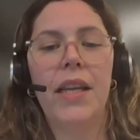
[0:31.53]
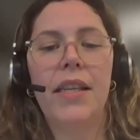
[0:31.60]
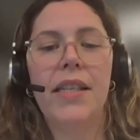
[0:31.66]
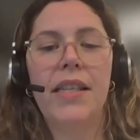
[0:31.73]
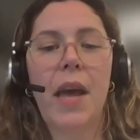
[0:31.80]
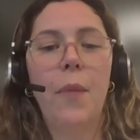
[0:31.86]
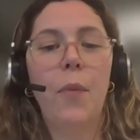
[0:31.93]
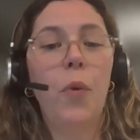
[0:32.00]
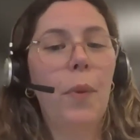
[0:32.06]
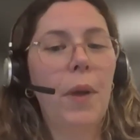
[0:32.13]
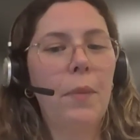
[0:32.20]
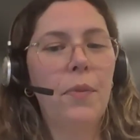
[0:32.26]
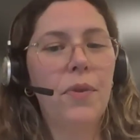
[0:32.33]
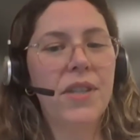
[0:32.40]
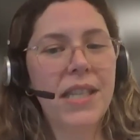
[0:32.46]
Sam will be
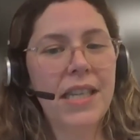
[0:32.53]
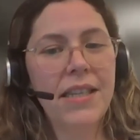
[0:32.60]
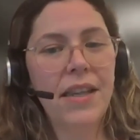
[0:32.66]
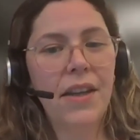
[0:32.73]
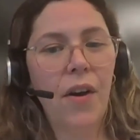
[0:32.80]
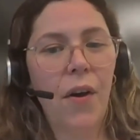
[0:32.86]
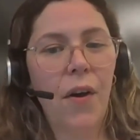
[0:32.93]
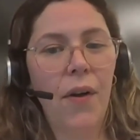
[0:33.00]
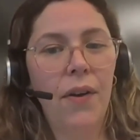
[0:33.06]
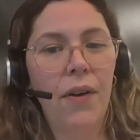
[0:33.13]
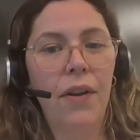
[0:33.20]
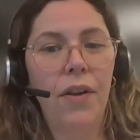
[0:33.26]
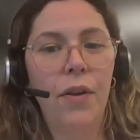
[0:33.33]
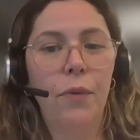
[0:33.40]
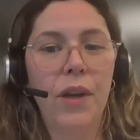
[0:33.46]
presenting
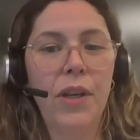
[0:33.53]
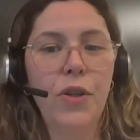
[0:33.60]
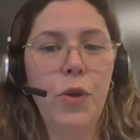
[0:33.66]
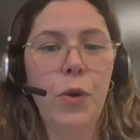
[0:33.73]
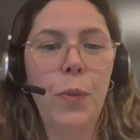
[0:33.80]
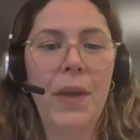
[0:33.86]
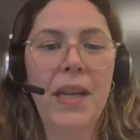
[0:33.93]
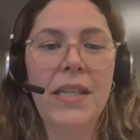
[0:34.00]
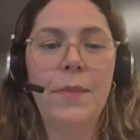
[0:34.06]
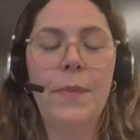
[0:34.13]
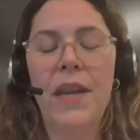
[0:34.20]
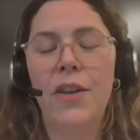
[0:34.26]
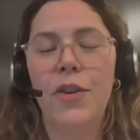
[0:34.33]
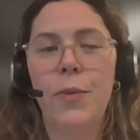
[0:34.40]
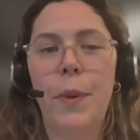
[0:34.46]
on the Regional Pest
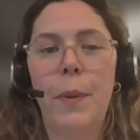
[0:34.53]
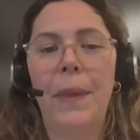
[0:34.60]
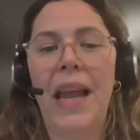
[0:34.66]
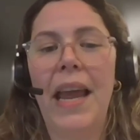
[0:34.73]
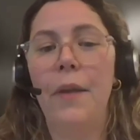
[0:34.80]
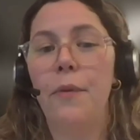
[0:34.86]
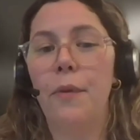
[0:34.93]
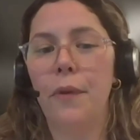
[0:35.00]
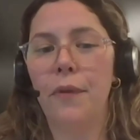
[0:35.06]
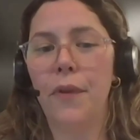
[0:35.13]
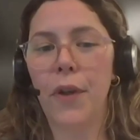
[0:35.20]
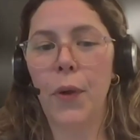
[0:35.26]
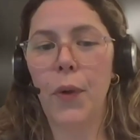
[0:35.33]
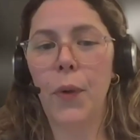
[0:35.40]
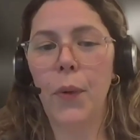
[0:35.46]
Management Plan
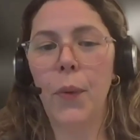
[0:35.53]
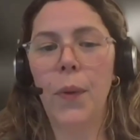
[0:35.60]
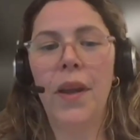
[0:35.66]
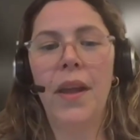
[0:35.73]
review.